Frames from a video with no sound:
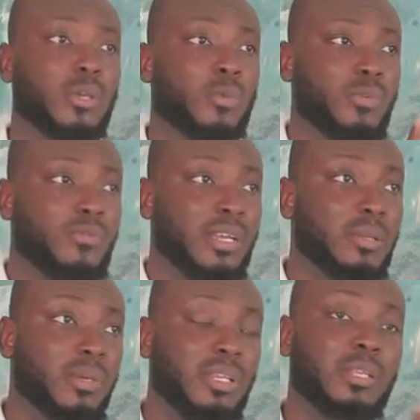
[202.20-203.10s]
we find
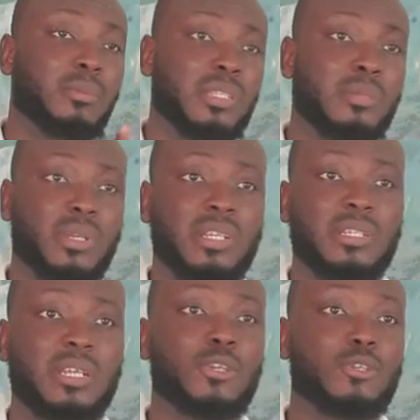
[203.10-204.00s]
the
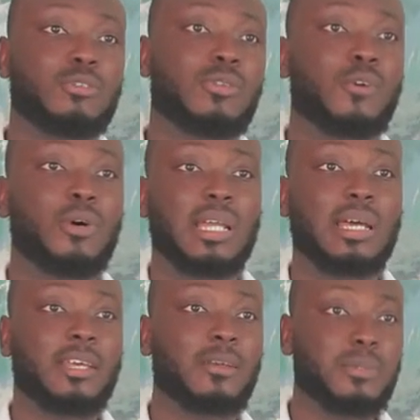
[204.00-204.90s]
medicinal uses of all our
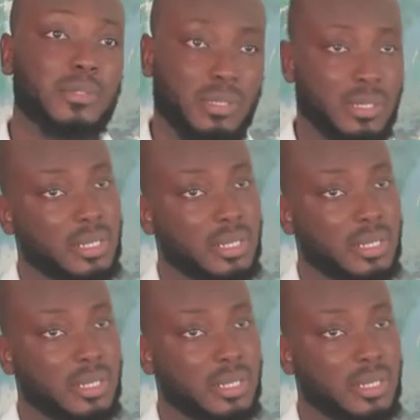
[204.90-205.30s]
herbs